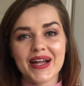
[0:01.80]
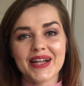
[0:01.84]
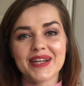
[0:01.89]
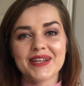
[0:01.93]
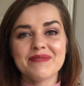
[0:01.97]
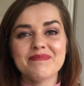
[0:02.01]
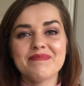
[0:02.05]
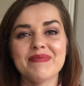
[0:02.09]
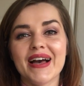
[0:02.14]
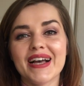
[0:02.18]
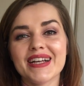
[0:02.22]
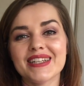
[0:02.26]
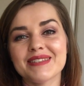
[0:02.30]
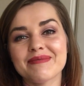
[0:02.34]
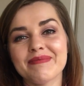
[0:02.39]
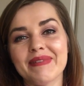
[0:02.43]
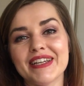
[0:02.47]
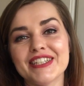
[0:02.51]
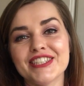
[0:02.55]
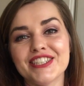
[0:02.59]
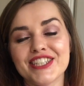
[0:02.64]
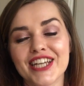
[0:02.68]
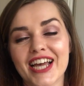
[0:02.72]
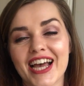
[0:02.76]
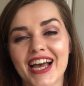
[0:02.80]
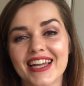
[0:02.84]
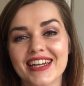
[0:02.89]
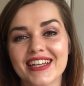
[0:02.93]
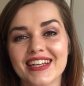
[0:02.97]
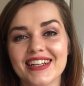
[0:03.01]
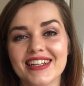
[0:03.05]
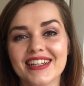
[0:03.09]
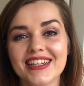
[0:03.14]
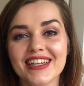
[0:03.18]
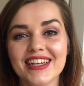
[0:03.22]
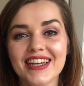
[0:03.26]
welcome back to my
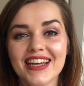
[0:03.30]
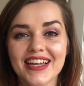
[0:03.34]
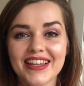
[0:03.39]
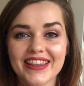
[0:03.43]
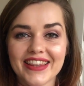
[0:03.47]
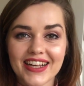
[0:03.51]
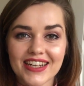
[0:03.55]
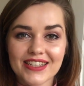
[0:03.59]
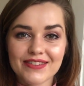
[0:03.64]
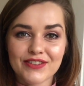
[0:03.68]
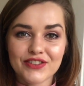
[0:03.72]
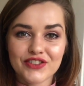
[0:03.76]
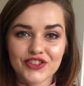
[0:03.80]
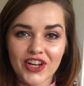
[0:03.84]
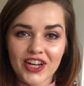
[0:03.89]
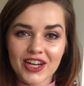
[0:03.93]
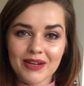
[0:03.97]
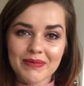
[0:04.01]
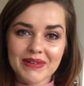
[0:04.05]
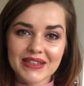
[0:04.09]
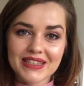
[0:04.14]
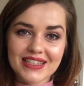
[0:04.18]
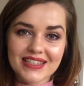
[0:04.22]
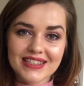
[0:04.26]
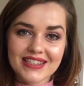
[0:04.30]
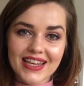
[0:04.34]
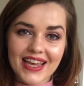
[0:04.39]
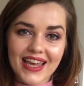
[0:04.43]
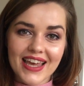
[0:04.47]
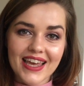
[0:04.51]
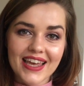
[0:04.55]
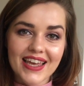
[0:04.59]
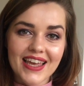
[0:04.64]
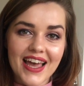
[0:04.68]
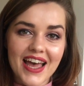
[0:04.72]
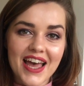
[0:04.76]
channel. Thanks for joining me
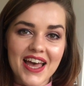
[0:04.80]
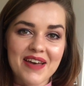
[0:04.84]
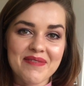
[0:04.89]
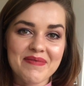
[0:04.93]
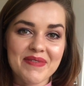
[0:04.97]
today.